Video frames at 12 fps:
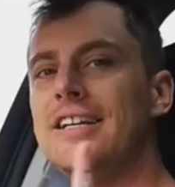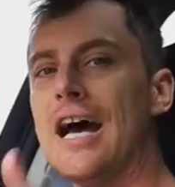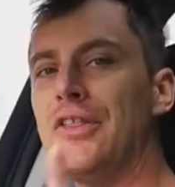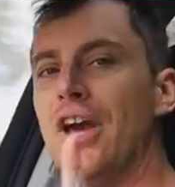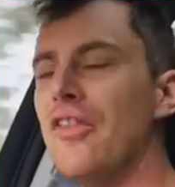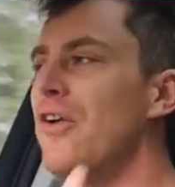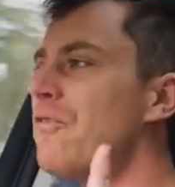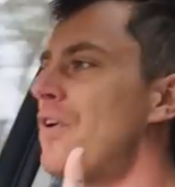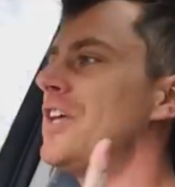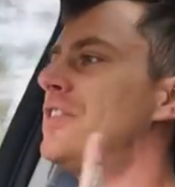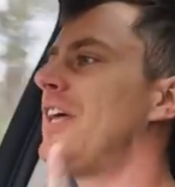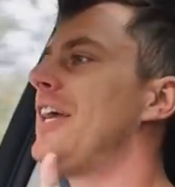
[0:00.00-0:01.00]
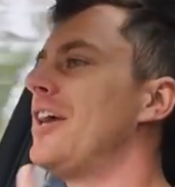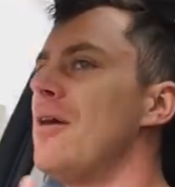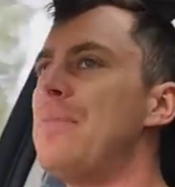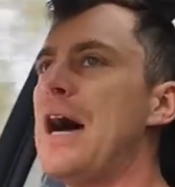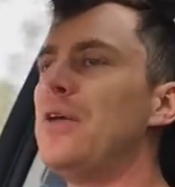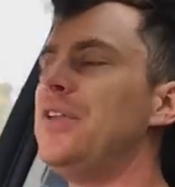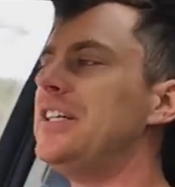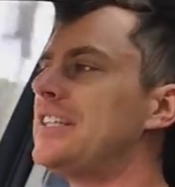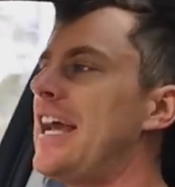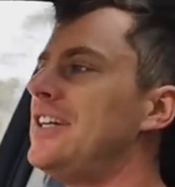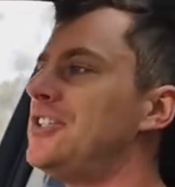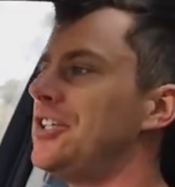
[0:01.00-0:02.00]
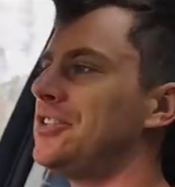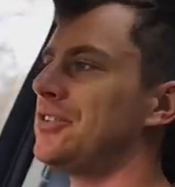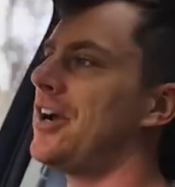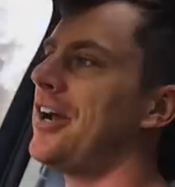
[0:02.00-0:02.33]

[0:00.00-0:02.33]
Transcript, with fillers: Now, the other funny thing about these engines,